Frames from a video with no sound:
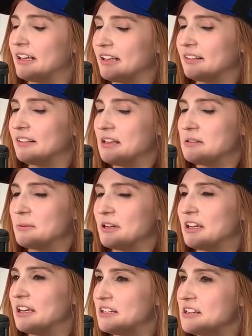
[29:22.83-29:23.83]
I, that's why
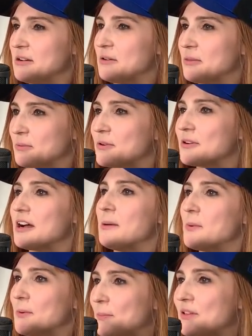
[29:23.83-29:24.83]
I had to go through a
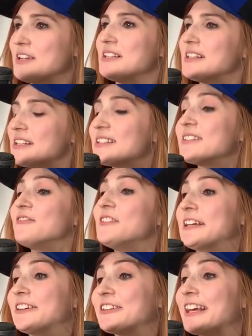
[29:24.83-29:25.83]
couple places to
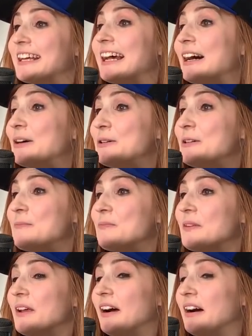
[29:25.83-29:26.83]
figure that out.
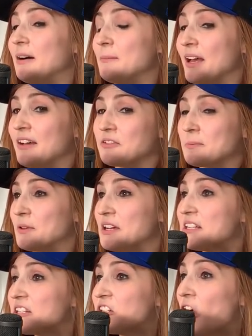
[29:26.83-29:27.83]
Um, every
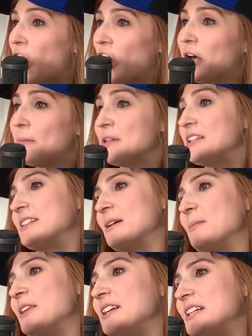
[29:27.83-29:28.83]
place taught me
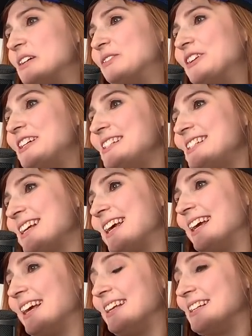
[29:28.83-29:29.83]
something different
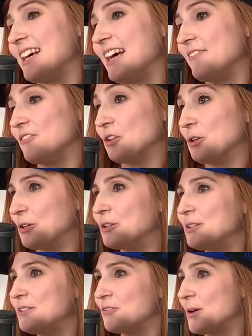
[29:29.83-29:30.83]
yeah. and I've
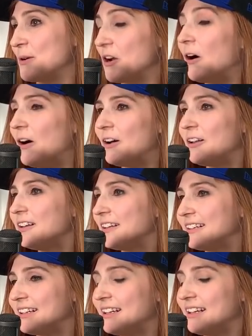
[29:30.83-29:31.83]
learned from it all.
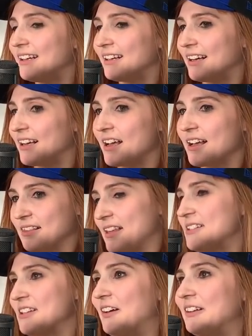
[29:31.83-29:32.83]
And I, I,
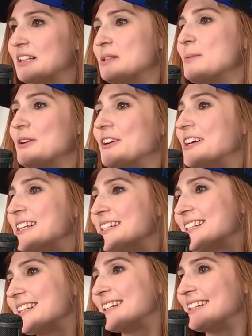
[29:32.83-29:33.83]
that's all
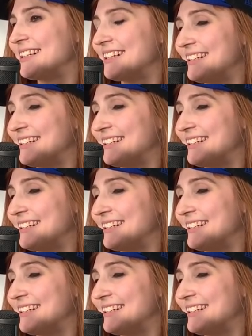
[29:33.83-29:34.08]
experience. And yep.